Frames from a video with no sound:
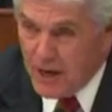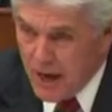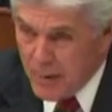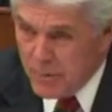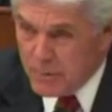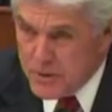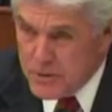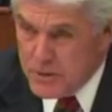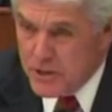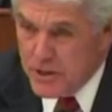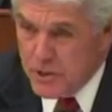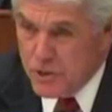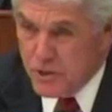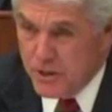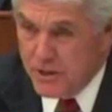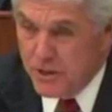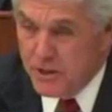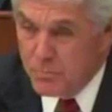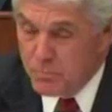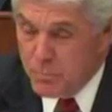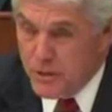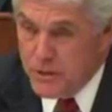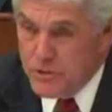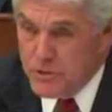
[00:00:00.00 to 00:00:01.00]

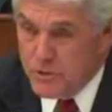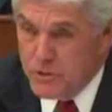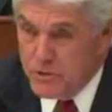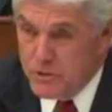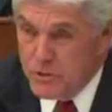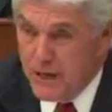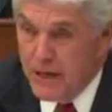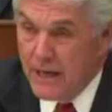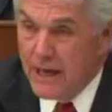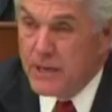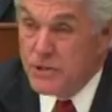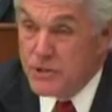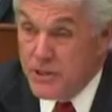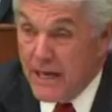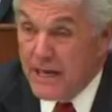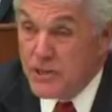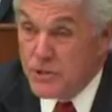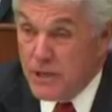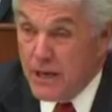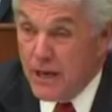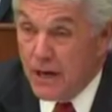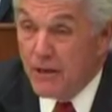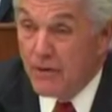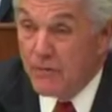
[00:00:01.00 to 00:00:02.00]
Competition in business
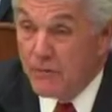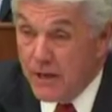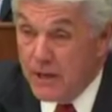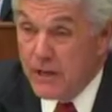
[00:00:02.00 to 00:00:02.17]
takes care